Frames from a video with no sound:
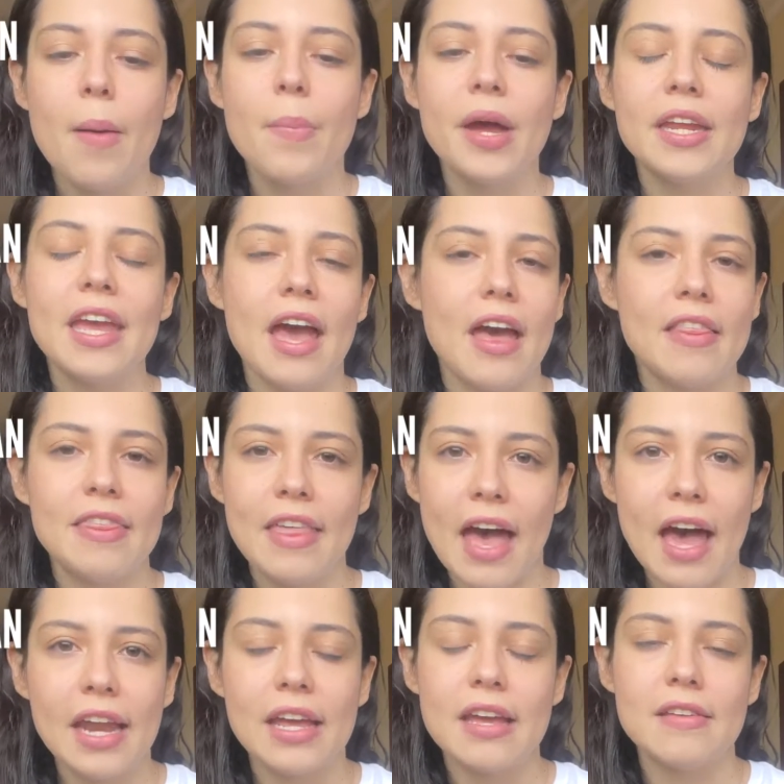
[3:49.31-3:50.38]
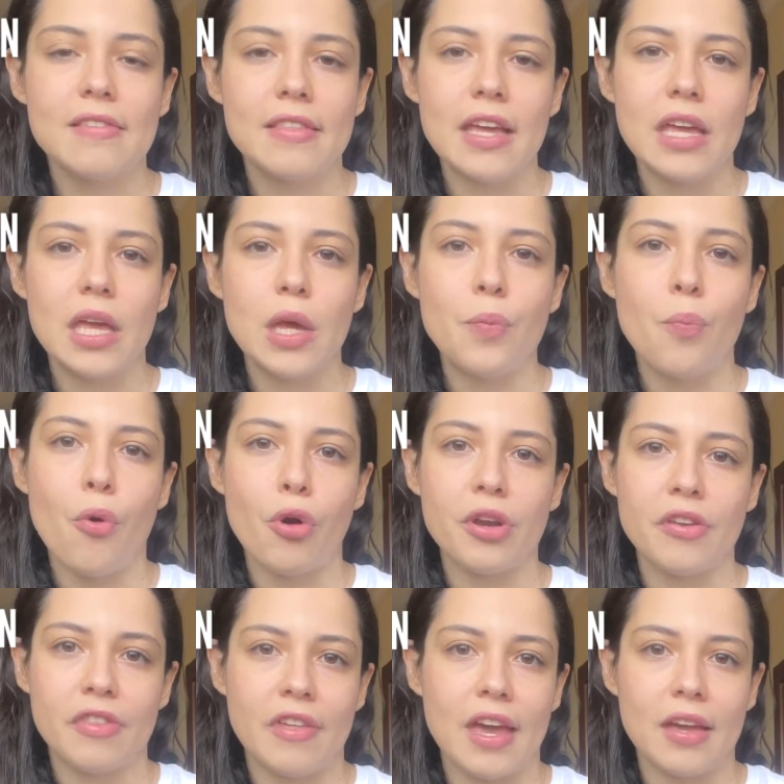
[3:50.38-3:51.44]
But yeah, that is the
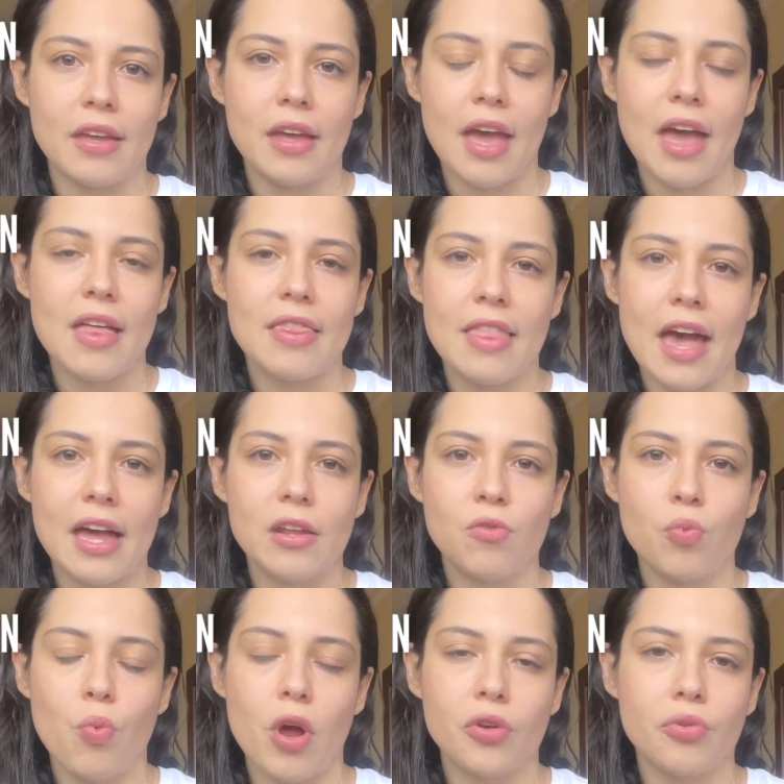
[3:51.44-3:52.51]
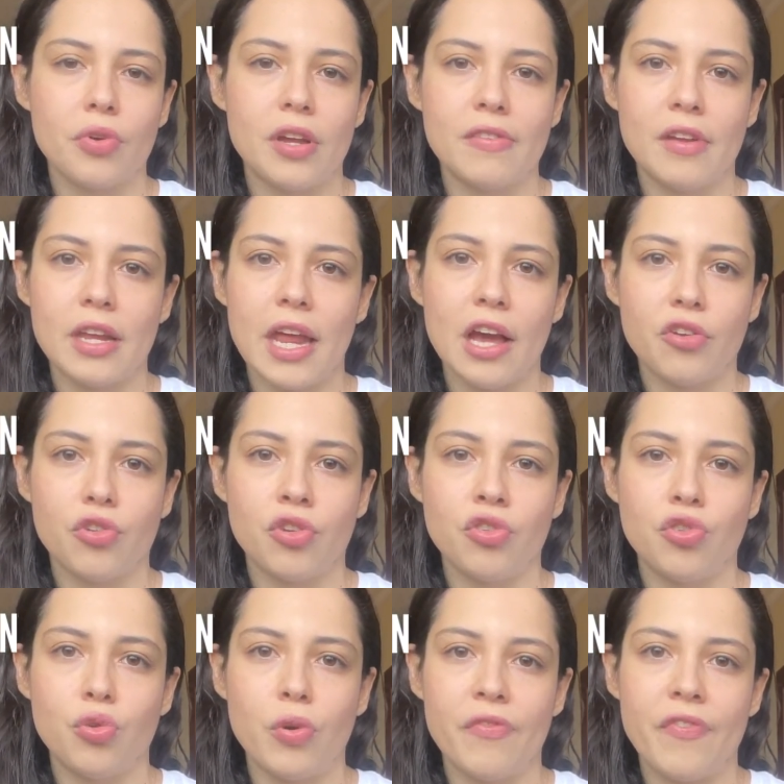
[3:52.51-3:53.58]
important thing, and that is what creates
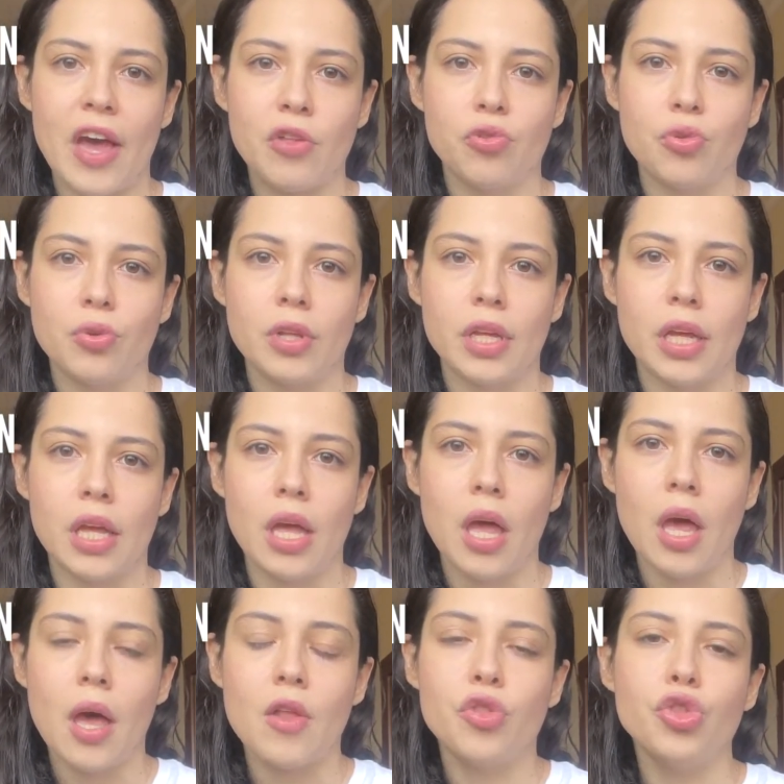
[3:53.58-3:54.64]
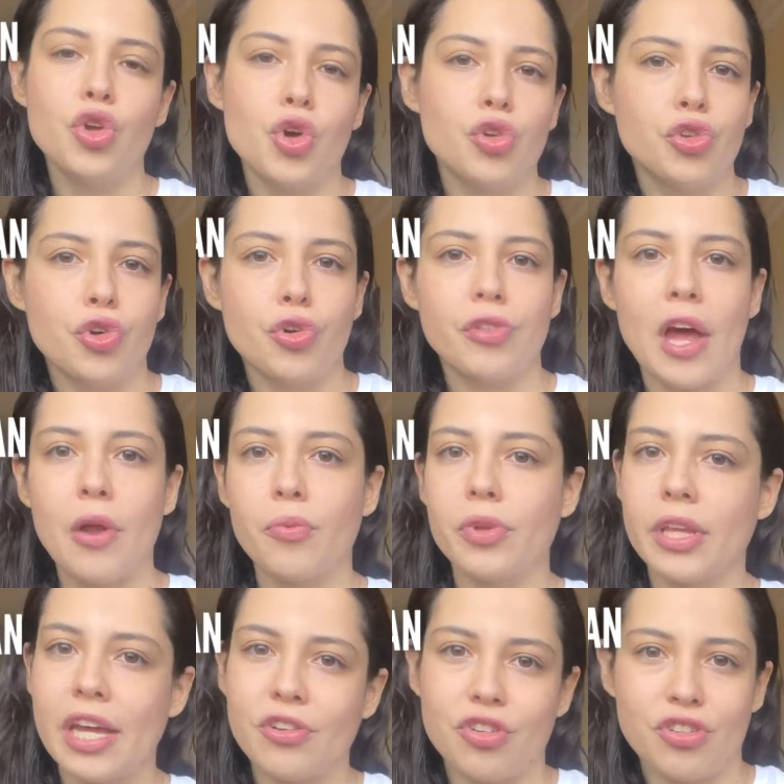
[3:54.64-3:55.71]
connection to eventually nurture that
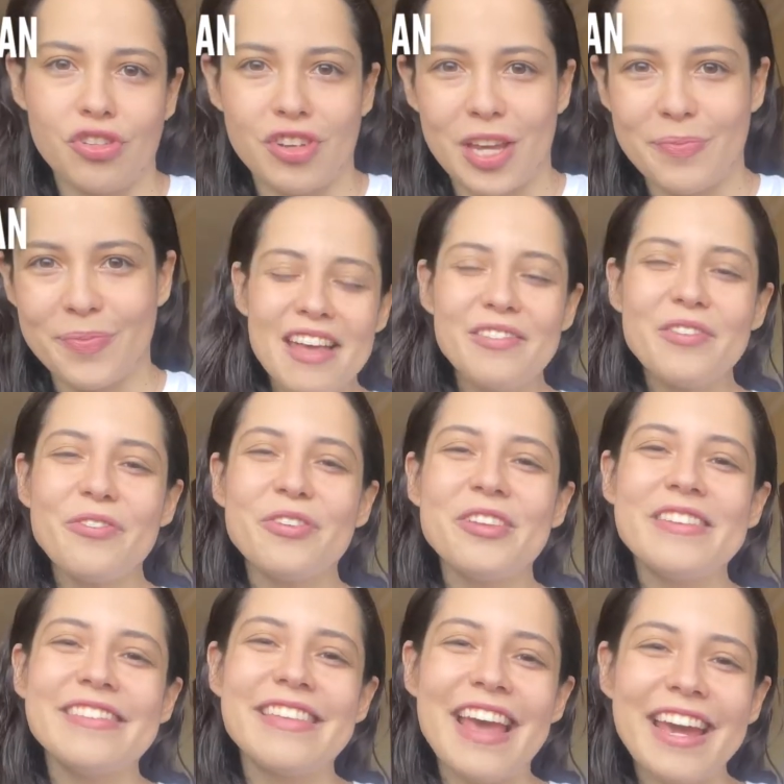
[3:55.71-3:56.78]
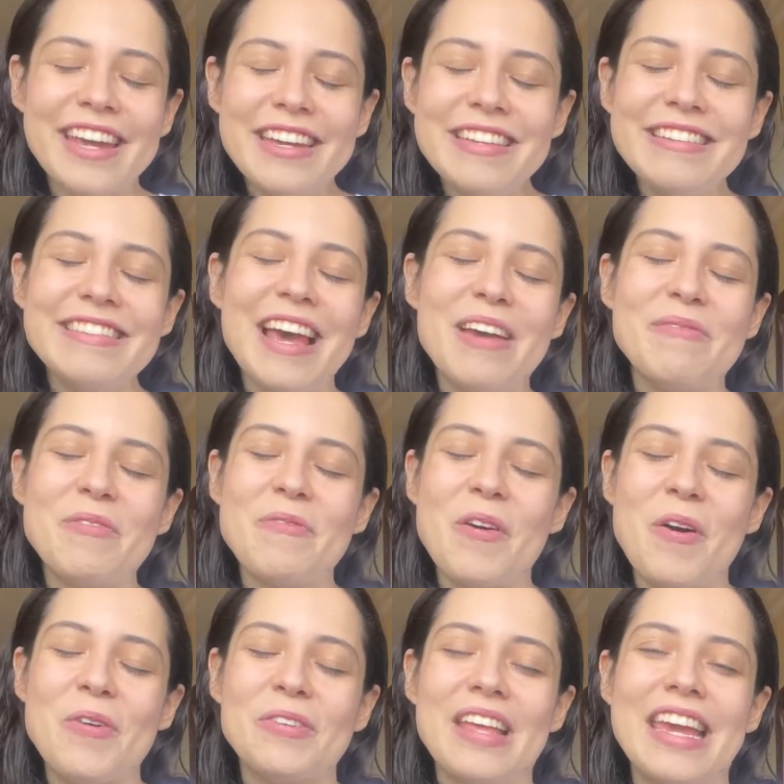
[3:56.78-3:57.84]
relationship. And so for the second type of
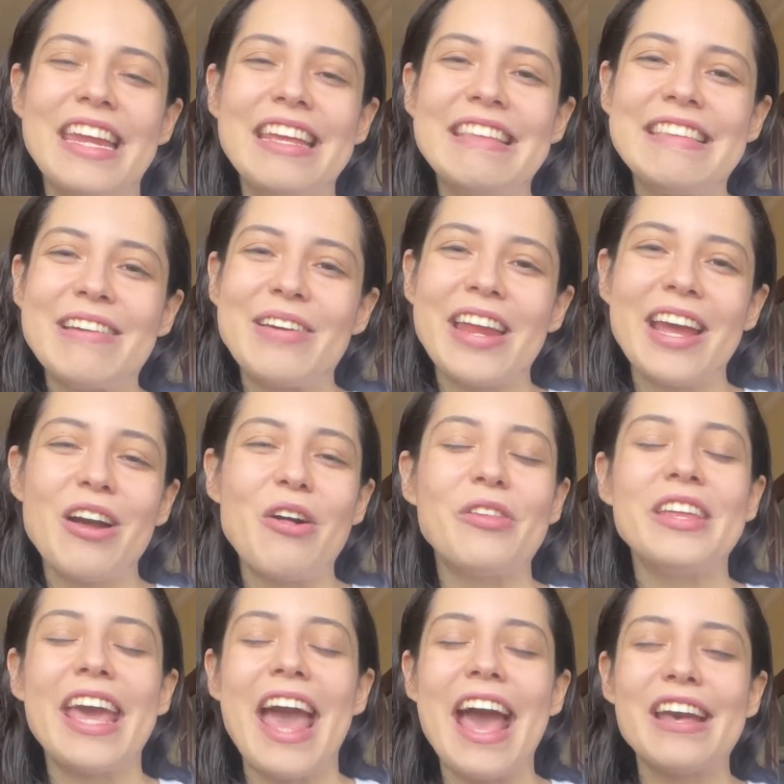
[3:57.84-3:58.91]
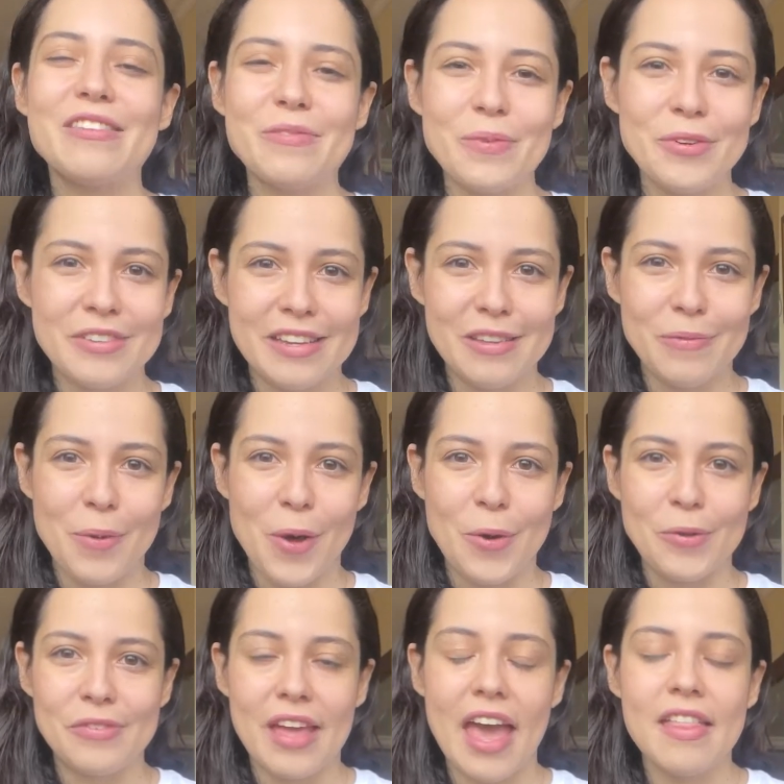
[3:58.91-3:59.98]
post, it is what I call the expertise
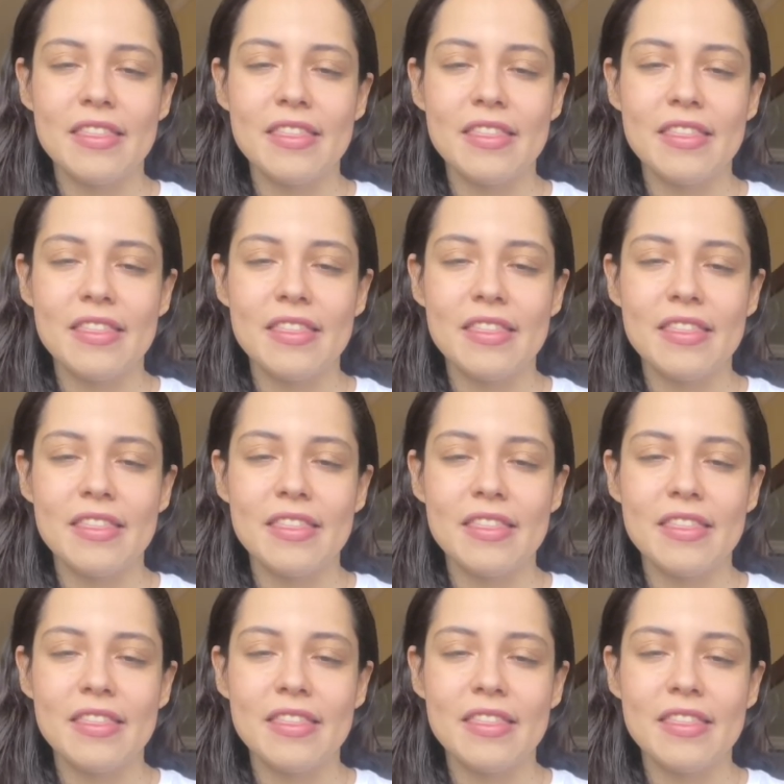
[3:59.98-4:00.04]
post, and